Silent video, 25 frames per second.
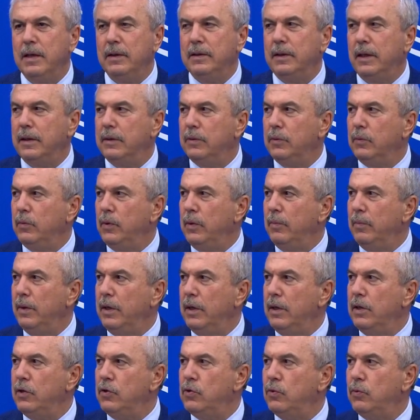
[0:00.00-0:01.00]
that we
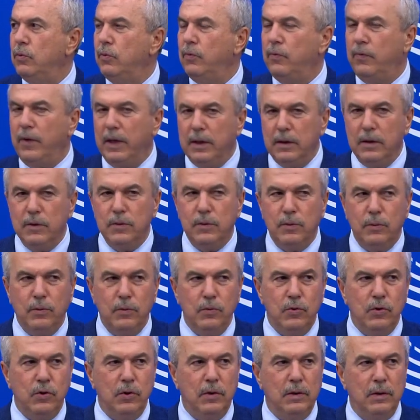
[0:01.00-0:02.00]
managed to find a
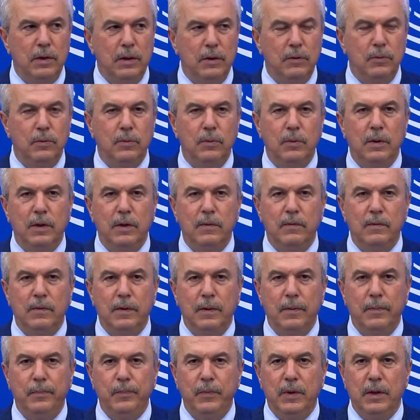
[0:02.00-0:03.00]
solution and to have
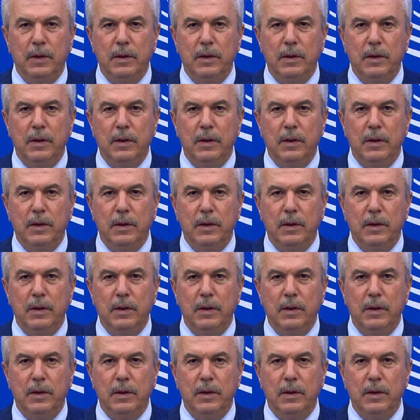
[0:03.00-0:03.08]
a,